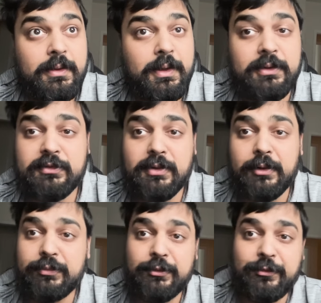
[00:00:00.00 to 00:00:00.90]
it's
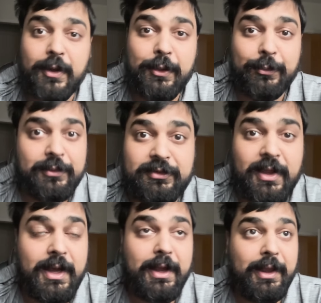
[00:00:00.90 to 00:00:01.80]
tough to follow this
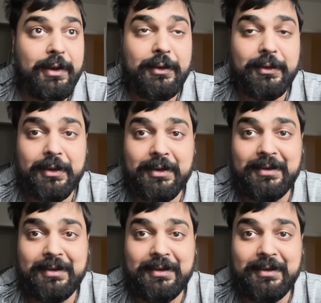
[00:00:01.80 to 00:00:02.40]
guy, and uh,